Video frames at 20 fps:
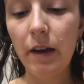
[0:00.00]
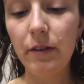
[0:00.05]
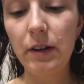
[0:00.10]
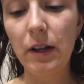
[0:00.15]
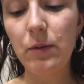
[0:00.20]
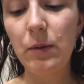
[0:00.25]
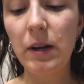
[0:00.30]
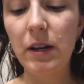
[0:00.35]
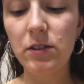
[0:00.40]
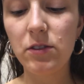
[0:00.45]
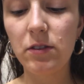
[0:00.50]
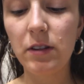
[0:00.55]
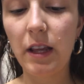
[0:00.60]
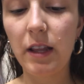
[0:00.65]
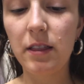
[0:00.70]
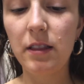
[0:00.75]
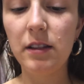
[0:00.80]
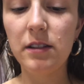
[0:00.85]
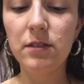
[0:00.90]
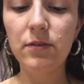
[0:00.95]
But like when I don't
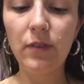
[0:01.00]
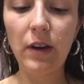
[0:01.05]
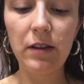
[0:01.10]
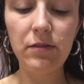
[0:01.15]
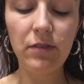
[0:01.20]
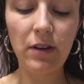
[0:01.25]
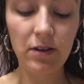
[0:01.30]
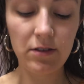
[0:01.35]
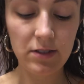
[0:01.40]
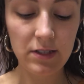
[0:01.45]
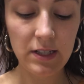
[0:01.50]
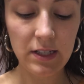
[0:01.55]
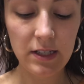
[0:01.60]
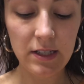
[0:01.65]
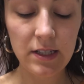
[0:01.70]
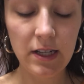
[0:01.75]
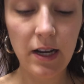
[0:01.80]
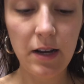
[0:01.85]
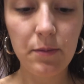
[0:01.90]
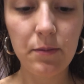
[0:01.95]
get these 5 hours at a
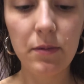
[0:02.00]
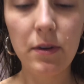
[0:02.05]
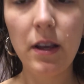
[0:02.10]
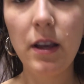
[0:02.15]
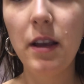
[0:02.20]
time,